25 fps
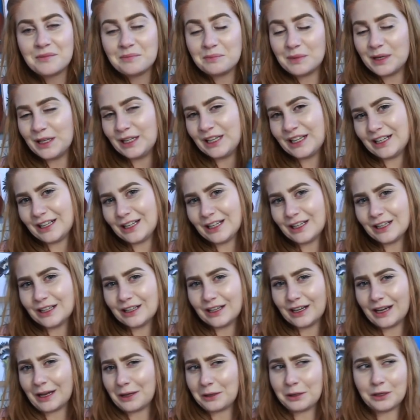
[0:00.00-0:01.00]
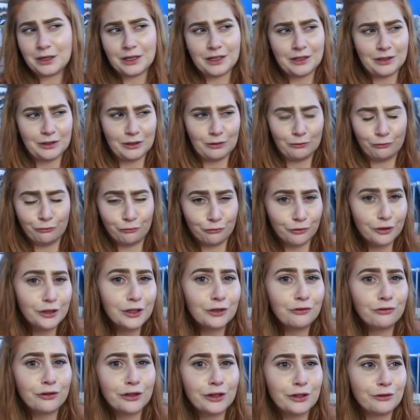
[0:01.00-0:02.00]
me getting a
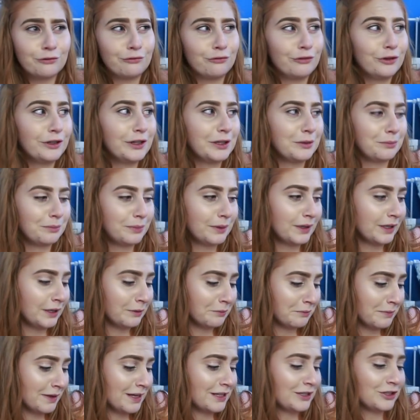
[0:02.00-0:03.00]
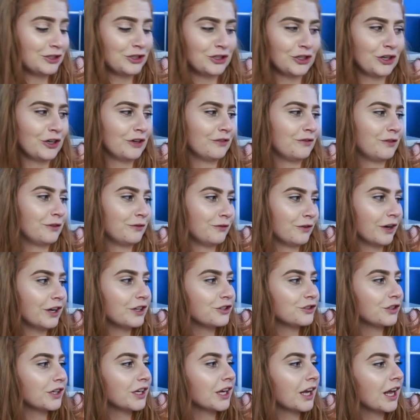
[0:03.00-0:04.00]
really really really big men's shirt for
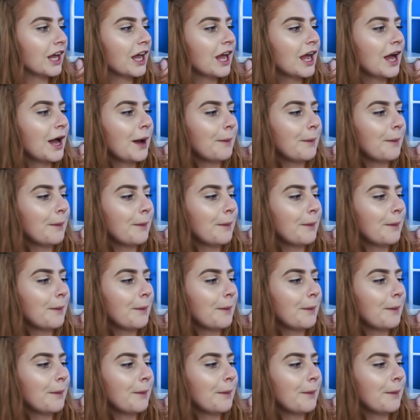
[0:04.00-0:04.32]
Frederick